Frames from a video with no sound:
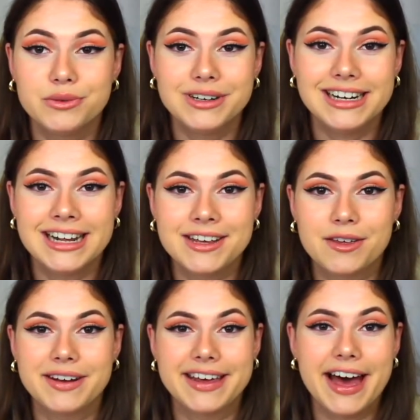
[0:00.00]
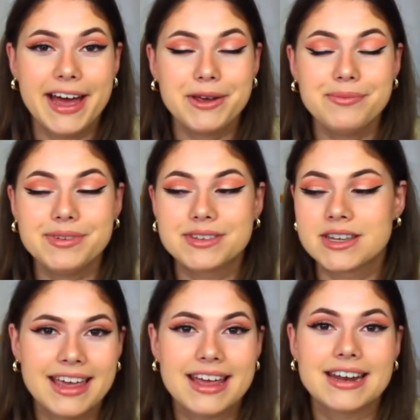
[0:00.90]
really liked all the items,
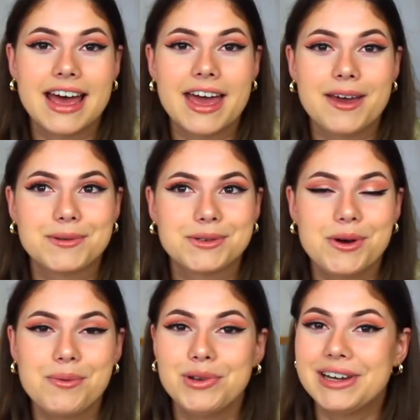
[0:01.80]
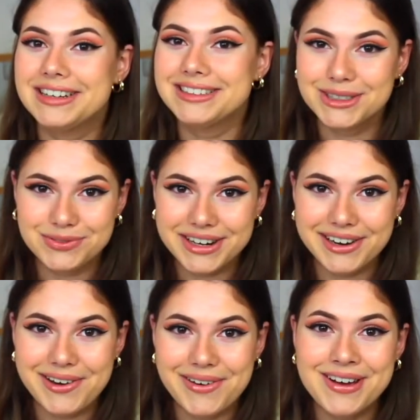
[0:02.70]
and I also hope you liked this
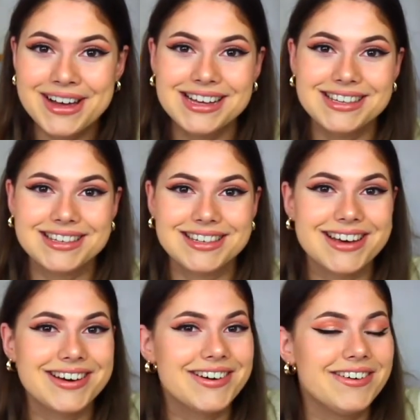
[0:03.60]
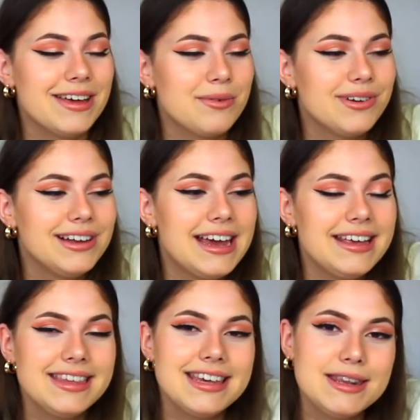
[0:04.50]
video. So if you
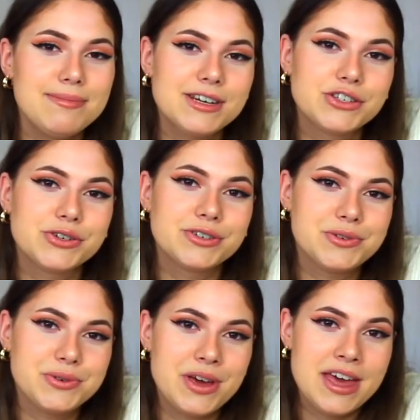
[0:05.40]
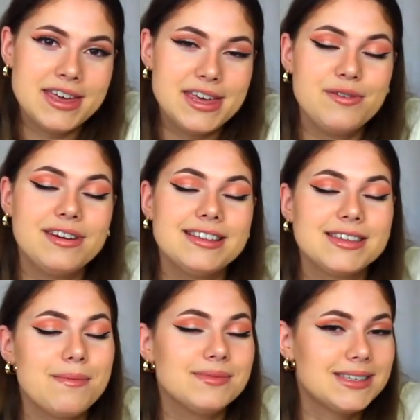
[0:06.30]
liked it, make sure to give it a
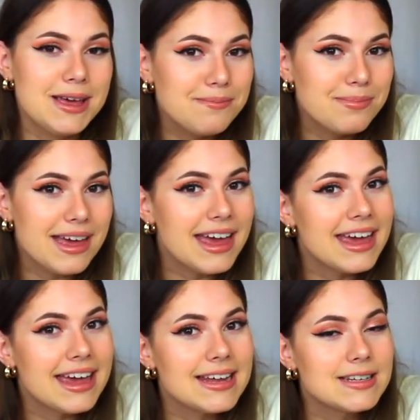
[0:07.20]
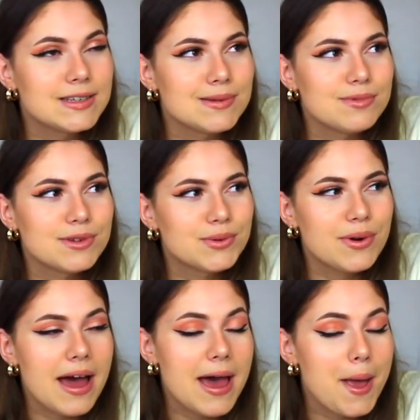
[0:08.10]
thumbs up and
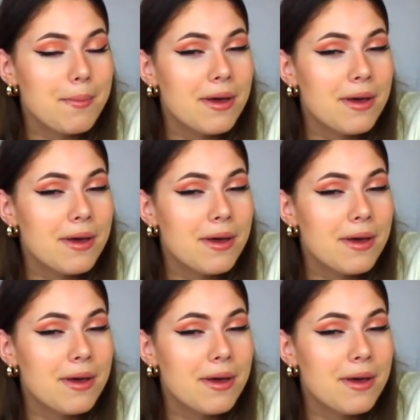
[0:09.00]
subscribe.